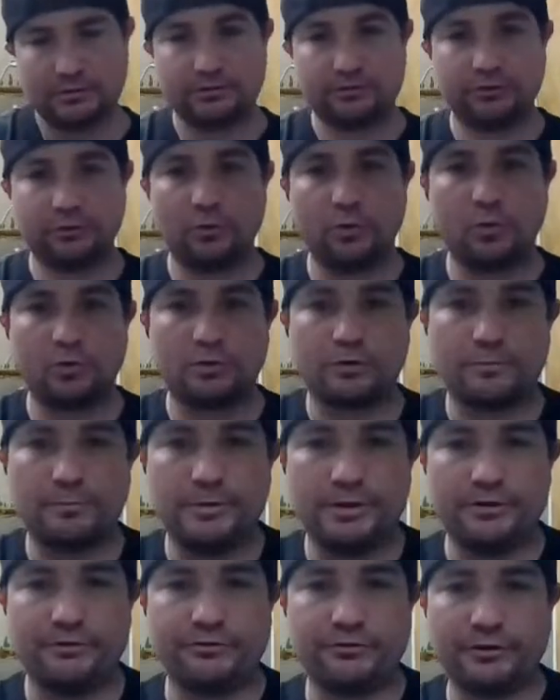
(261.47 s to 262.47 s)
to order
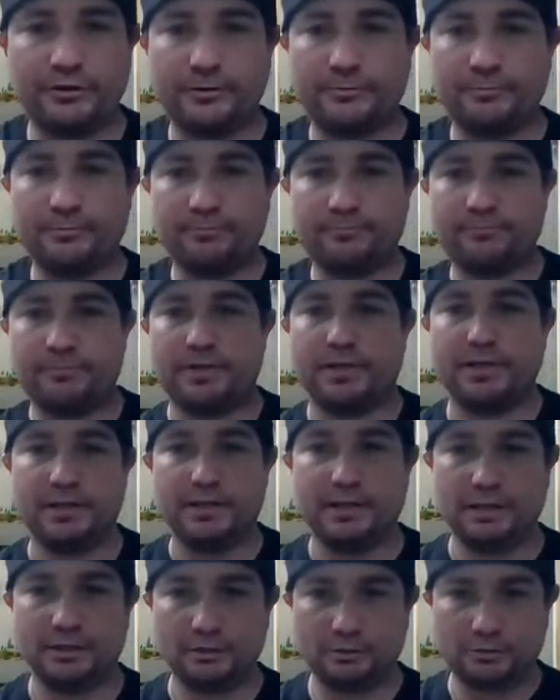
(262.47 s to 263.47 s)
me some.
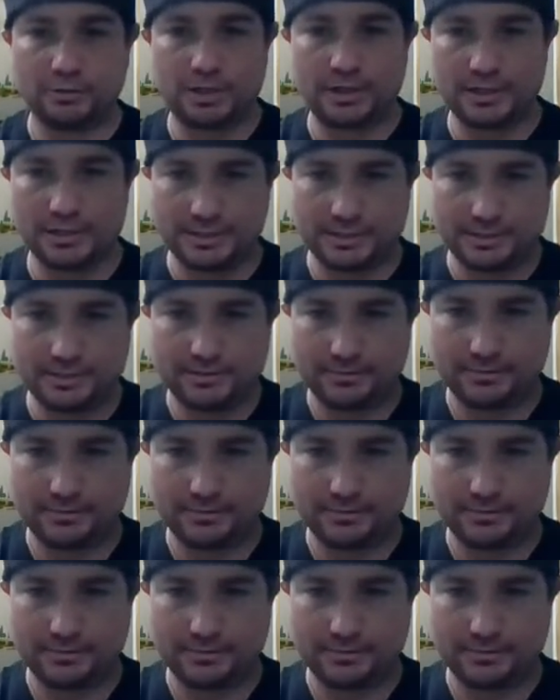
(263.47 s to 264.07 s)
Hello, Ryan.